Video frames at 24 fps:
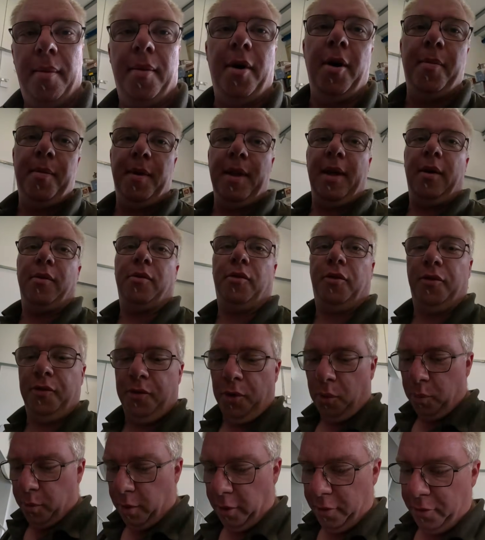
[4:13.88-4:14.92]
hoping that'll just
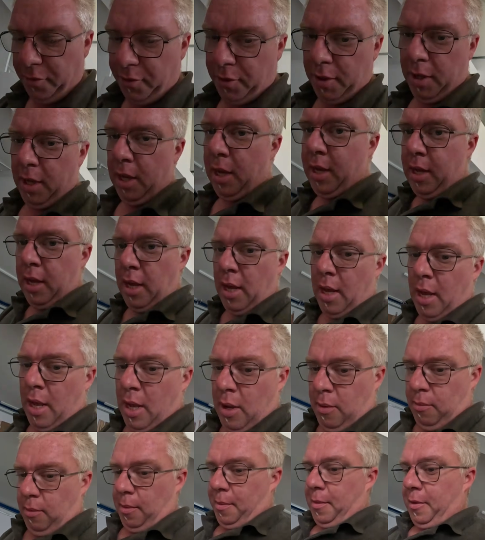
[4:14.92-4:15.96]
fall off
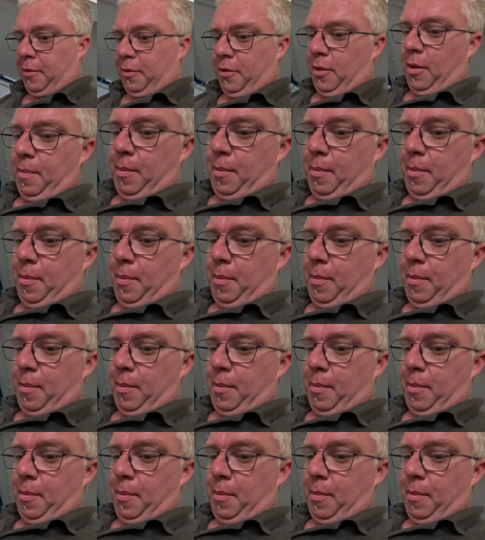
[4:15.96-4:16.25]
when we undo the